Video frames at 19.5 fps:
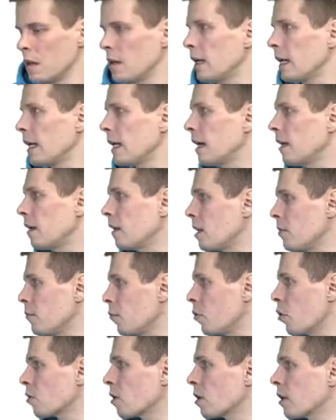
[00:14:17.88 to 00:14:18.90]
And
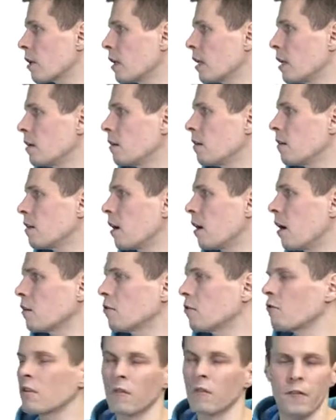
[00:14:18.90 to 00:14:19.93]
importantly, the
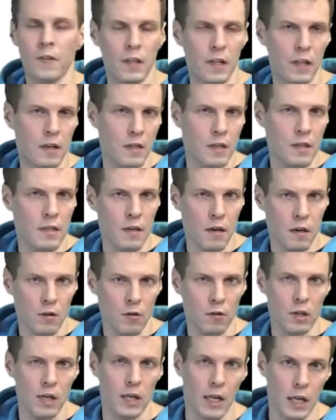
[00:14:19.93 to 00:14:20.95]
alternative fit indices are
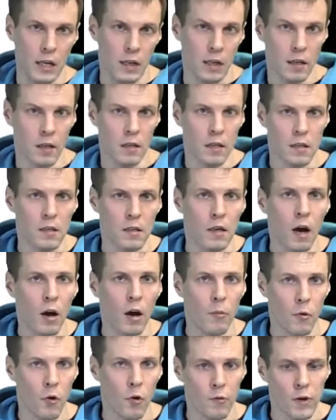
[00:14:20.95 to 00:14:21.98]
not needed in this
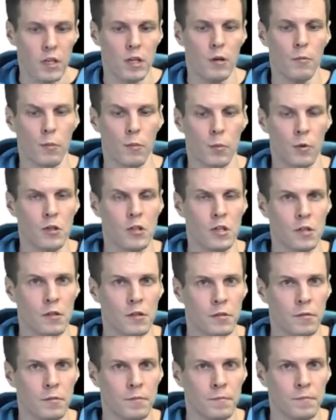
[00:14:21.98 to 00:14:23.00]
more reasonable
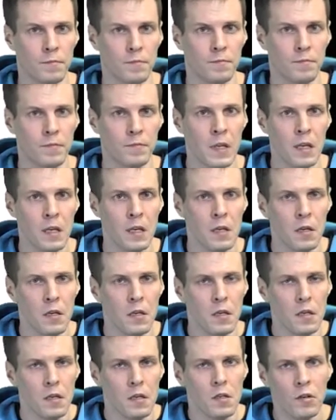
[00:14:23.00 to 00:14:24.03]
position.
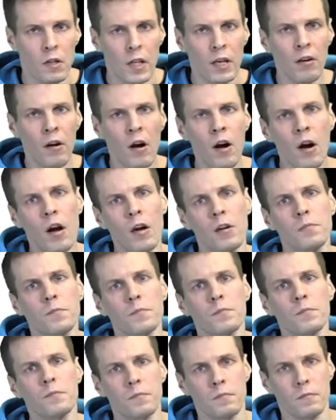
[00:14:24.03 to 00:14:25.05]
So there are
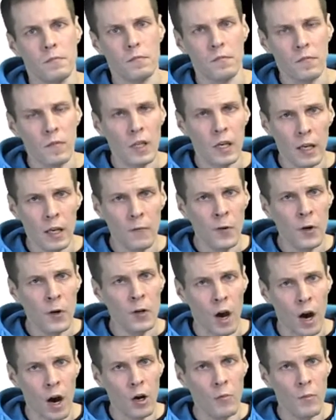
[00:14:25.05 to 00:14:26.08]
different
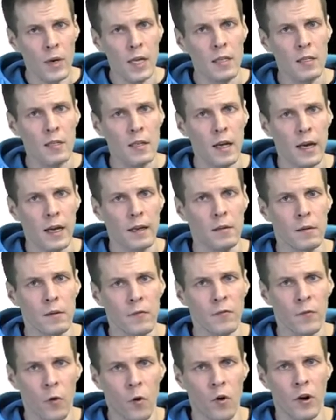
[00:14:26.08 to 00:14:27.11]
arguments and
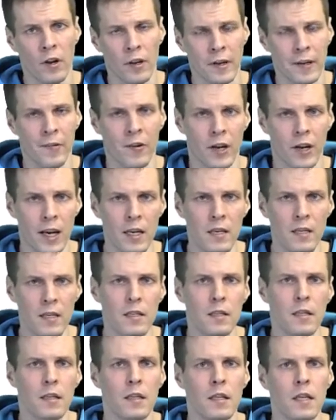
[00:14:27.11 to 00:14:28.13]
for and
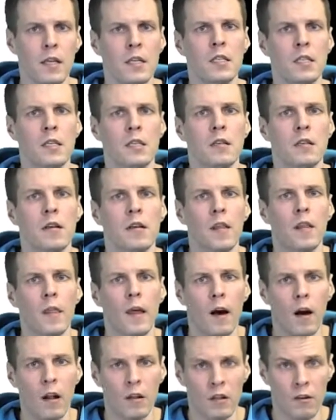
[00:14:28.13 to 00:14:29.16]
against these
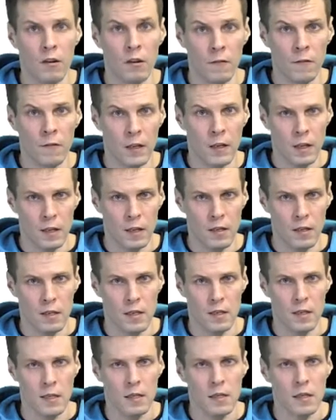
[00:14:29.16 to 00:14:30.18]
alternative fit
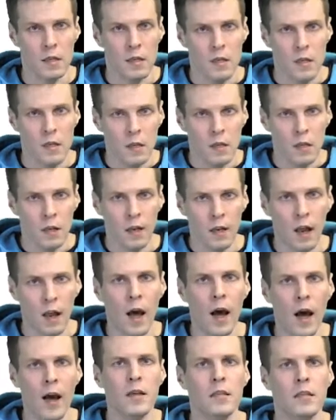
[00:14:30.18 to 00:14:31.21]
indices.
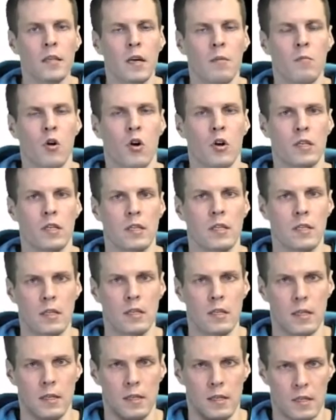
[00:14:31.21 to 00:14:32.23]
Klein summarizes
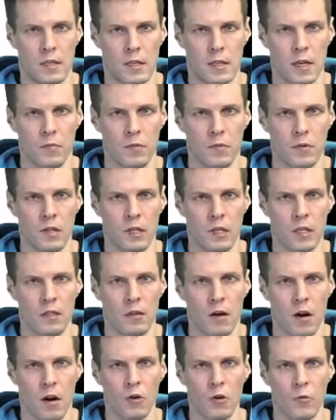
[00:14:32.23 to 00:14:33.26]
these
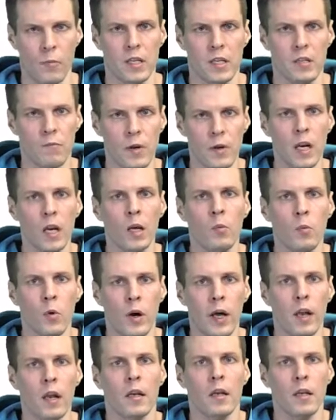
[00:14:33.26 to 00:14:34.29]
arguments really
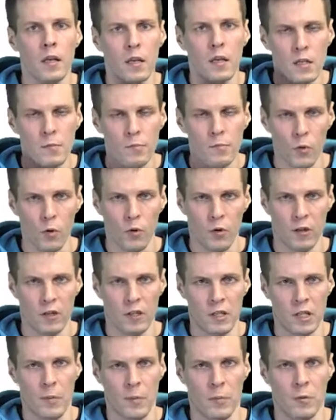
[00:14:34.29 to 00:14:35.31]
well in his book in
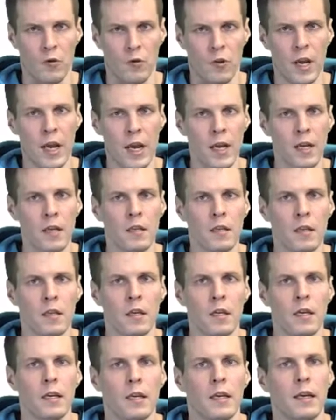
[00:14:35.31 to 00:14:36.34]
chapter 8.
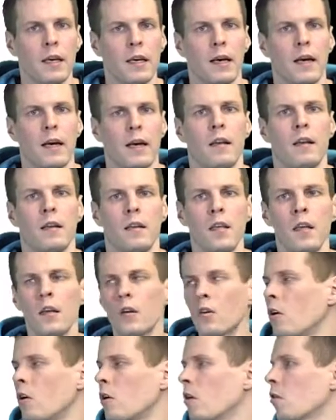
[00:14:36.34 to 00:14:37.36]
And he
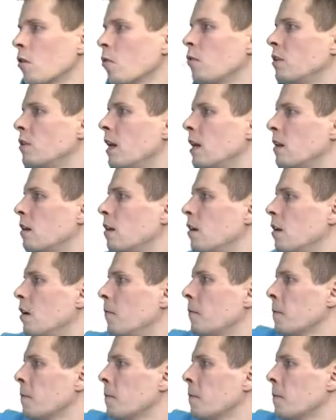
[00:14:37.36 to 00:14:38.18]
concluded that